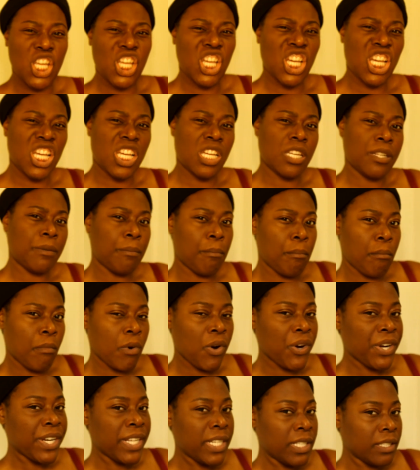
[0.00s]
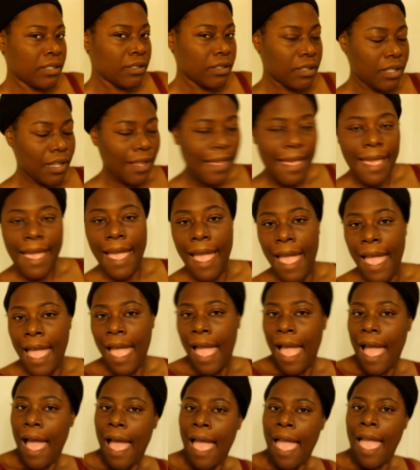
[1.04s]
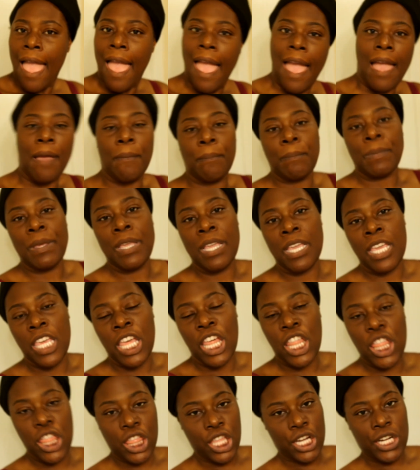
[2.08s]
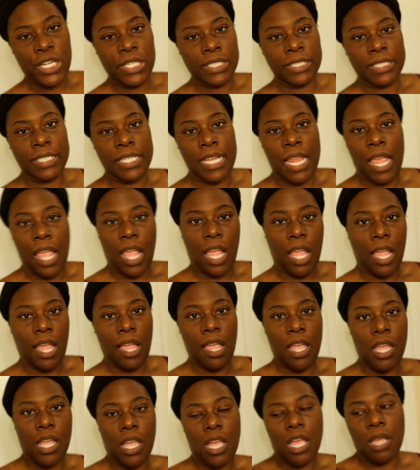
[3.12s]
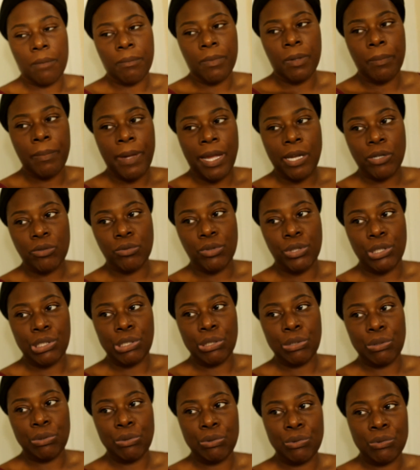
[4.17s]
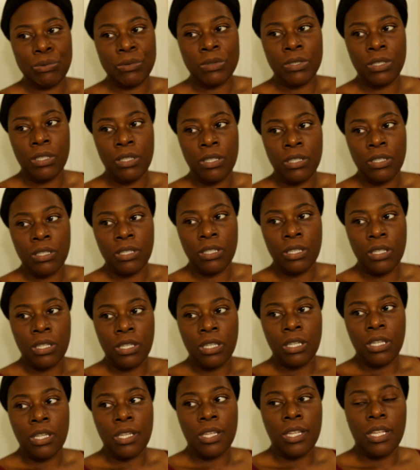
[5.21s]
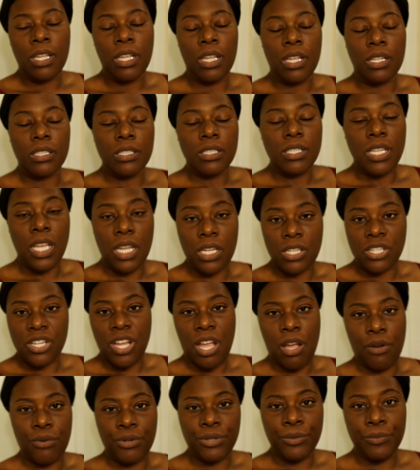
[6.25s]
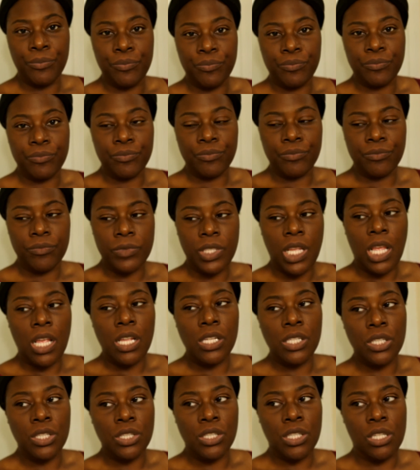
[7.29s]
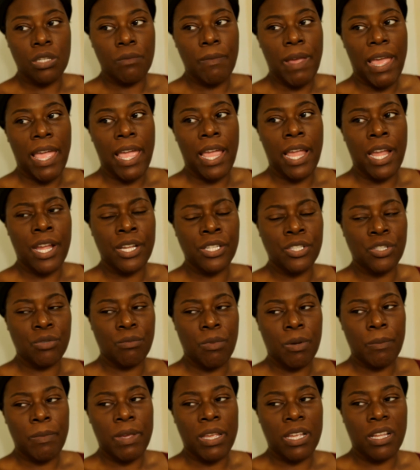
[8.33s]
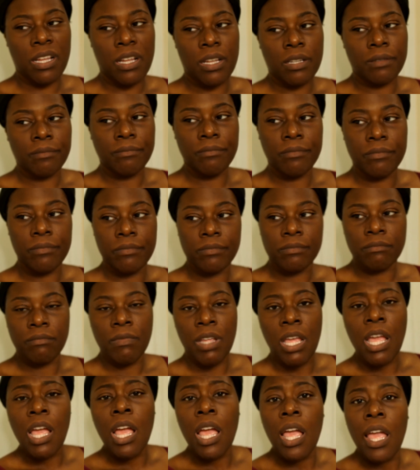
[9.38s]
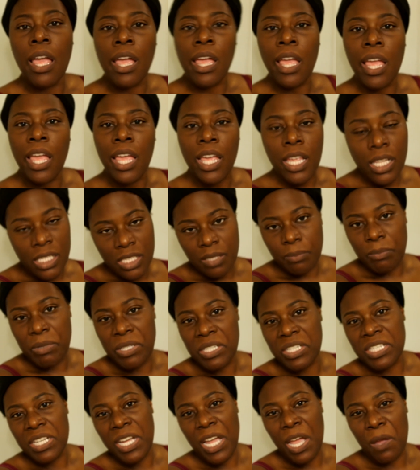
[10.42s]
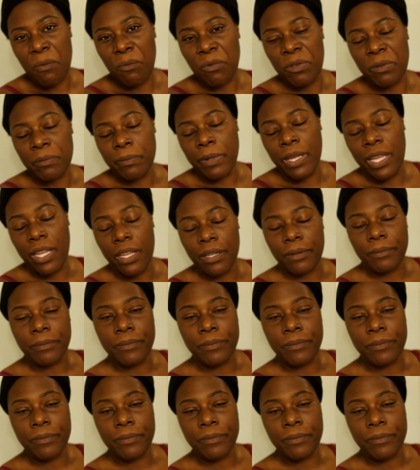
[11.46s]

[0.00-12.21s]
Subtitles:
Good morning. Happy Thursday. I'm about to take a shower, do my hair, do my makeup, and spend time with Bae.